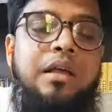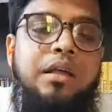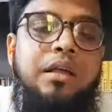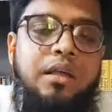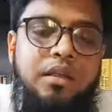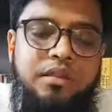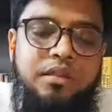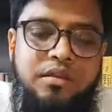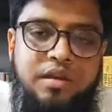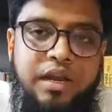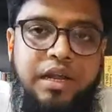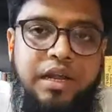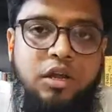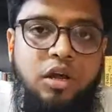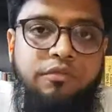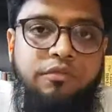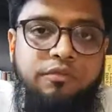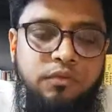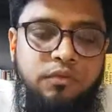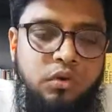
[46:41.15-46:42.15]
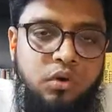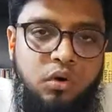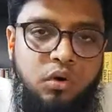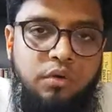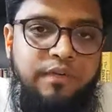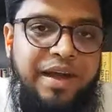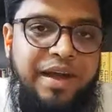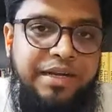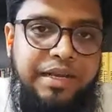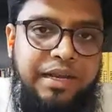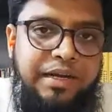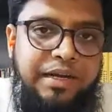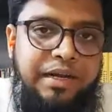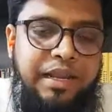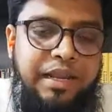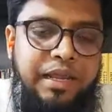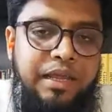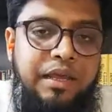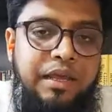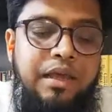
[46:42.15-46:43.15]
state of low
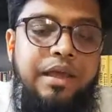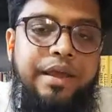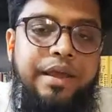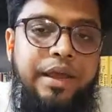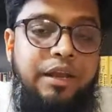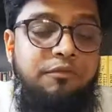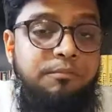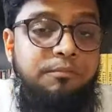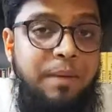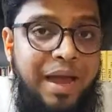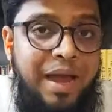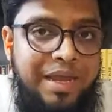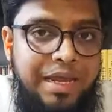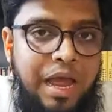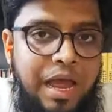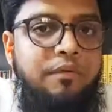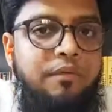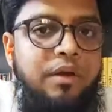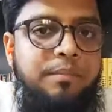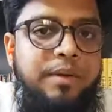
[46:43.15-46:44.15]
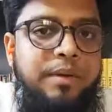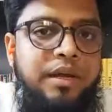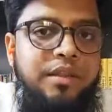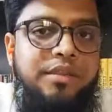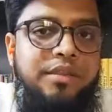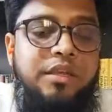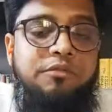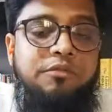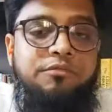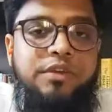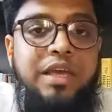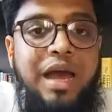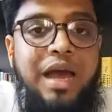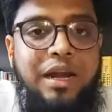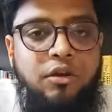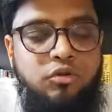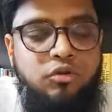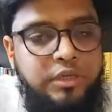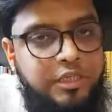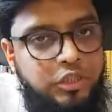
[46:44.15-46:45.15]
vitality, and by our medicine we
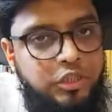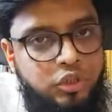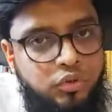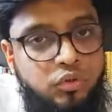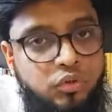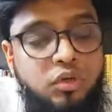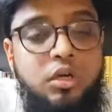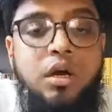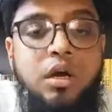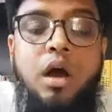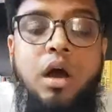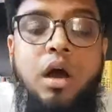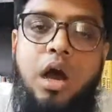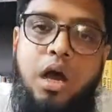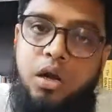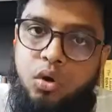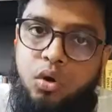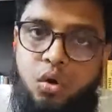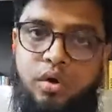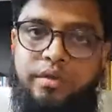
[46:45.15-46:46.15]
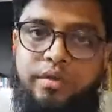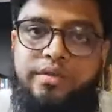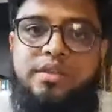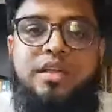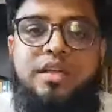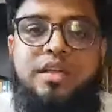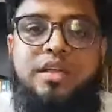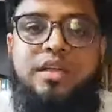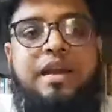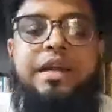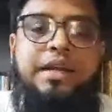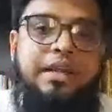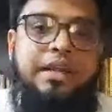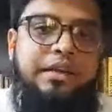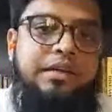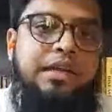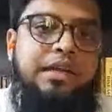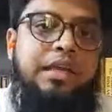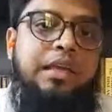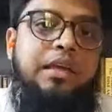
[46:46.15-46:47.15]
are going to arouse the
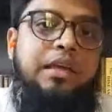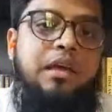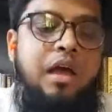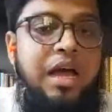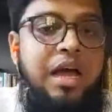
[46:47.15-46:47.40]
vitality.